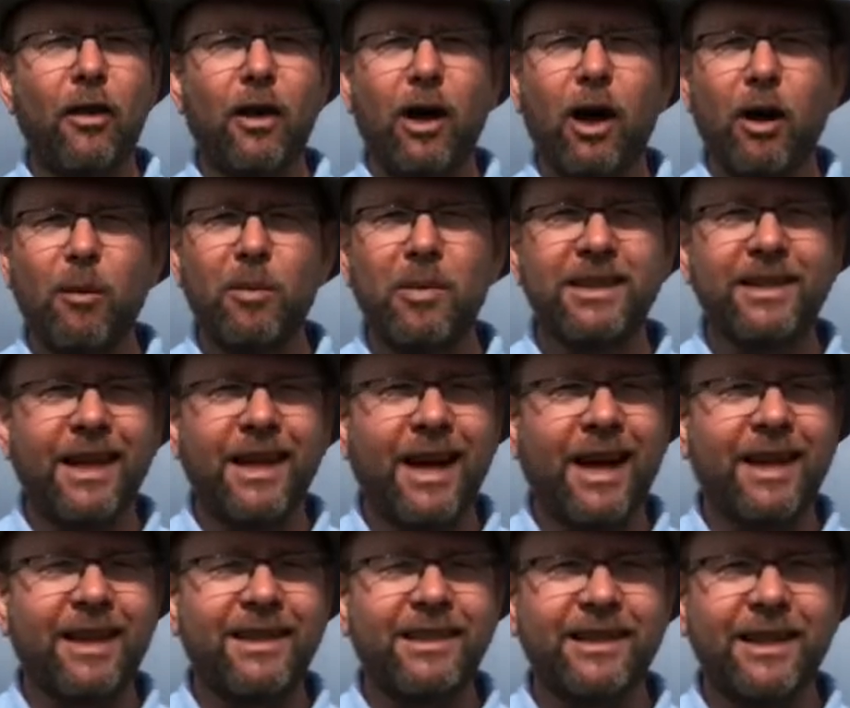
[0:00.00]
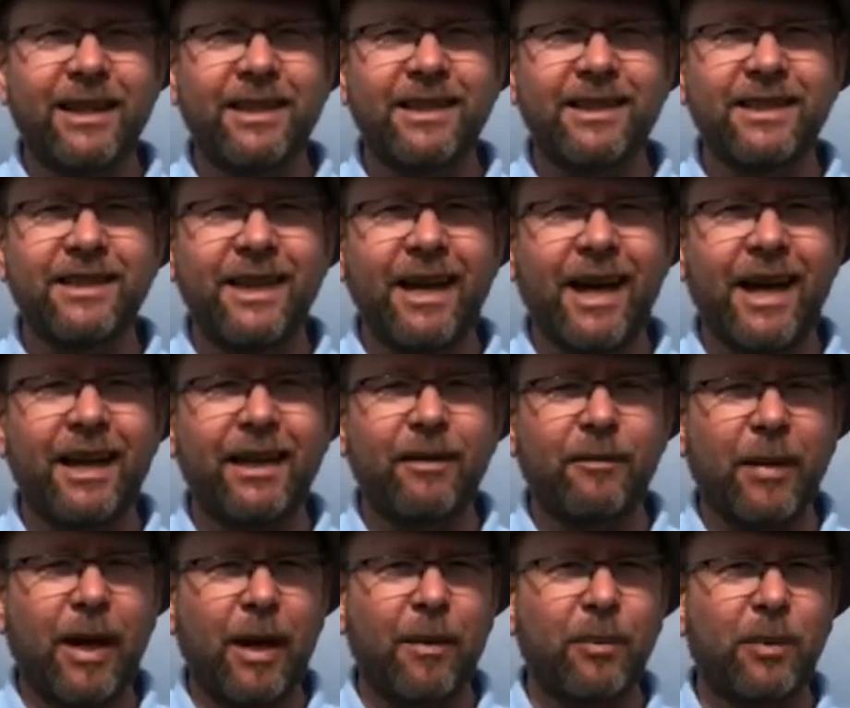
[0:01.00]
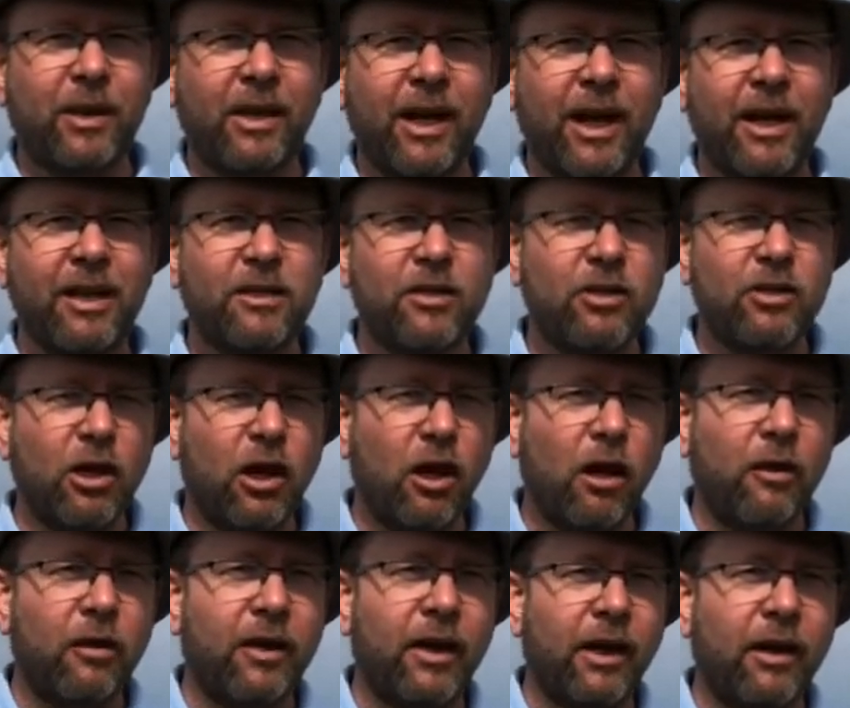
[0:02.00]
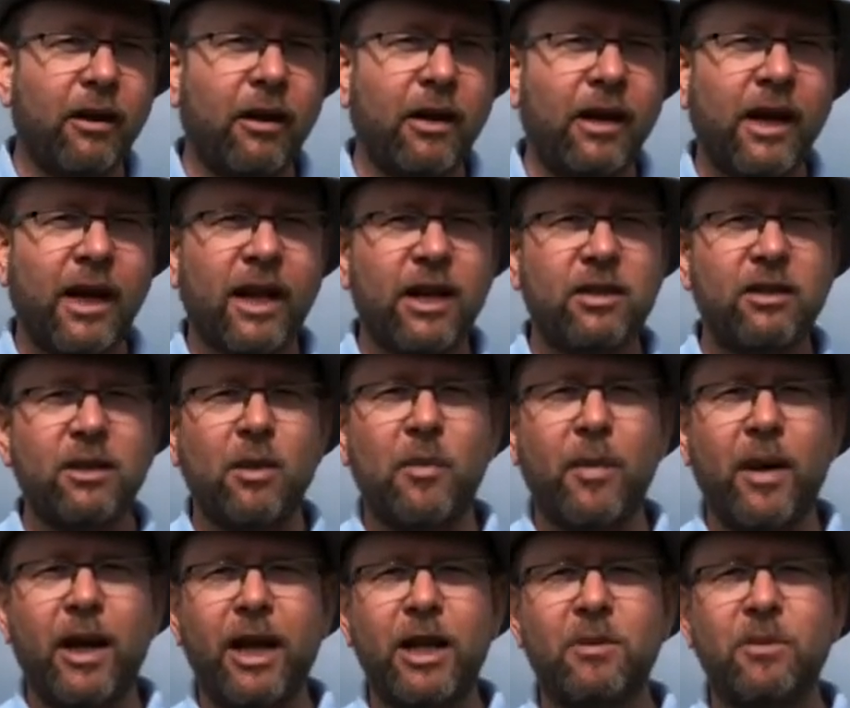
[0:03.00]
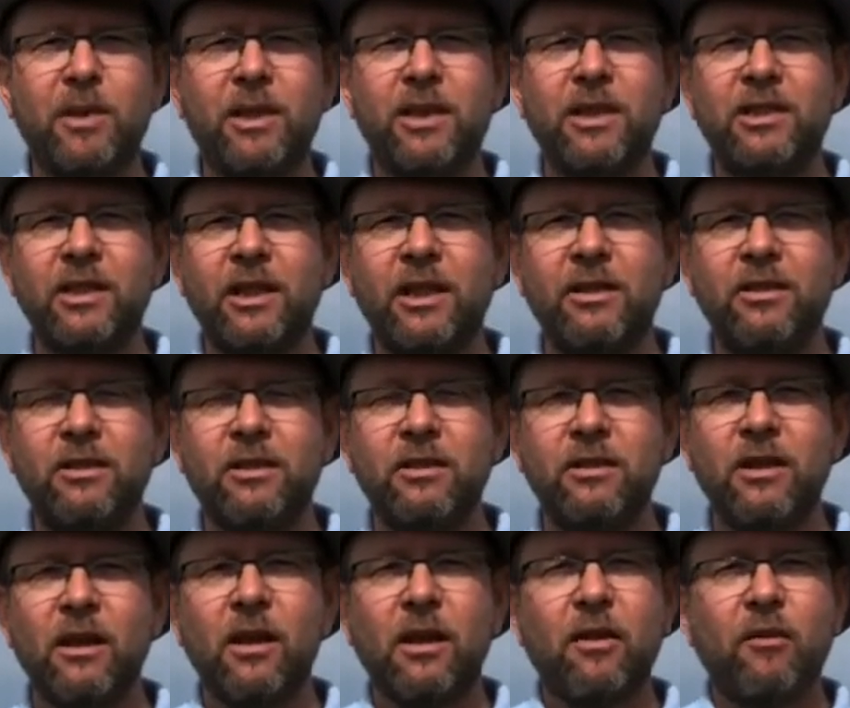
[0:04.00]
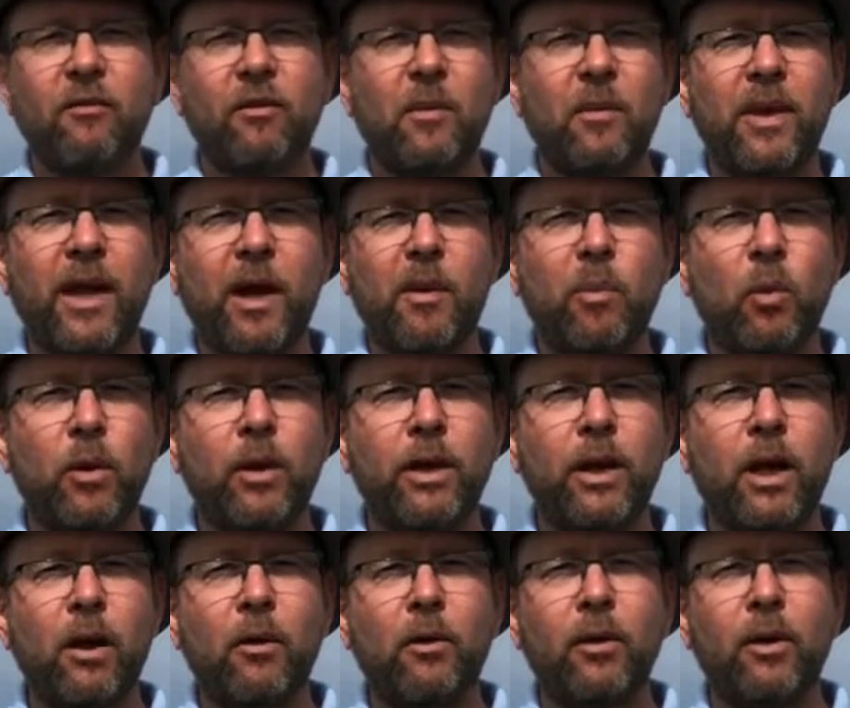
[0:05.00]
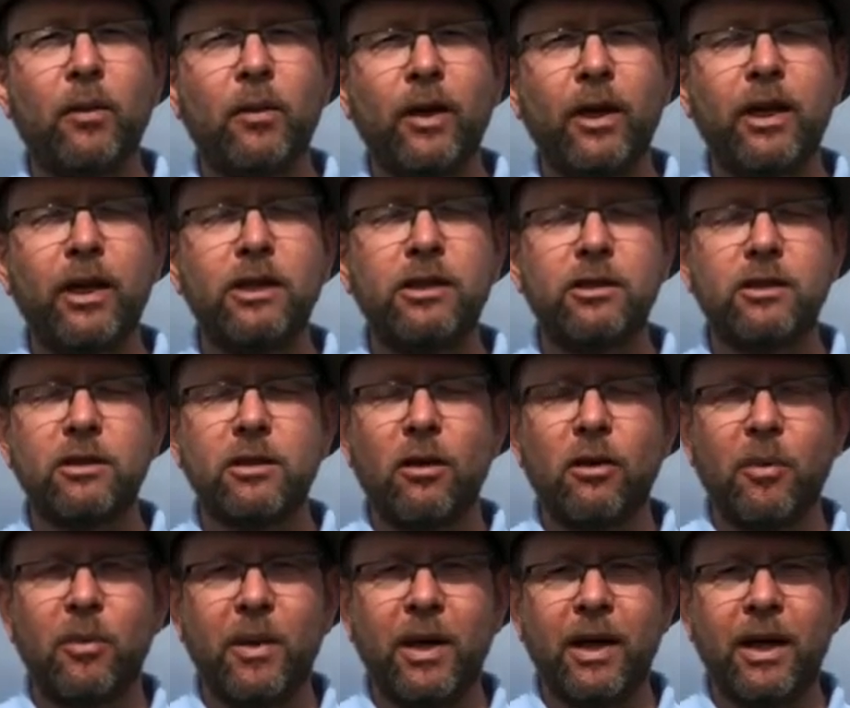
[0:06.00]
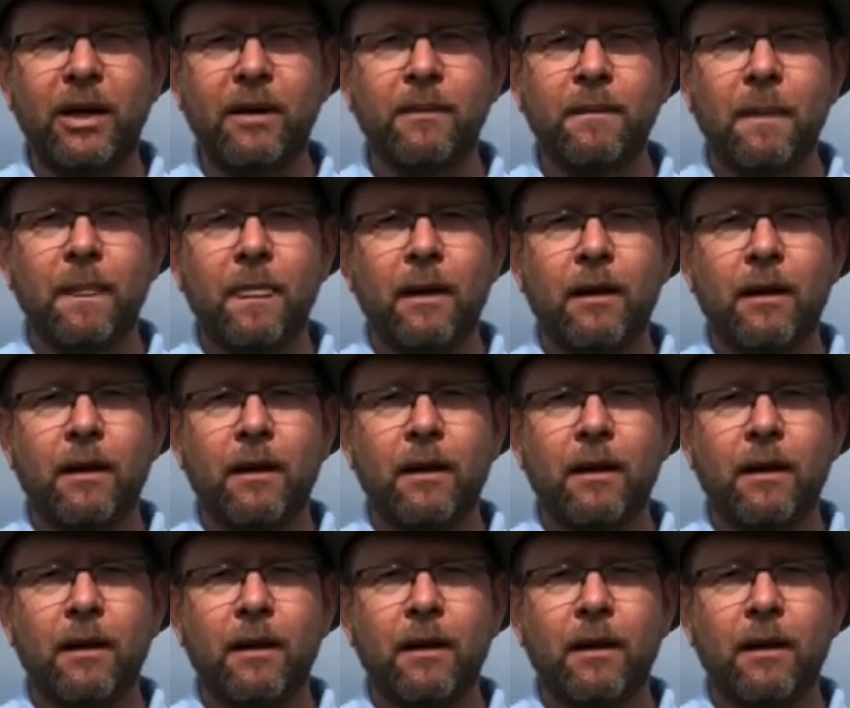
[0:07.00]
the herbicide, insecticide applications, all of the irrigation and management decisions from that point on are really just going to be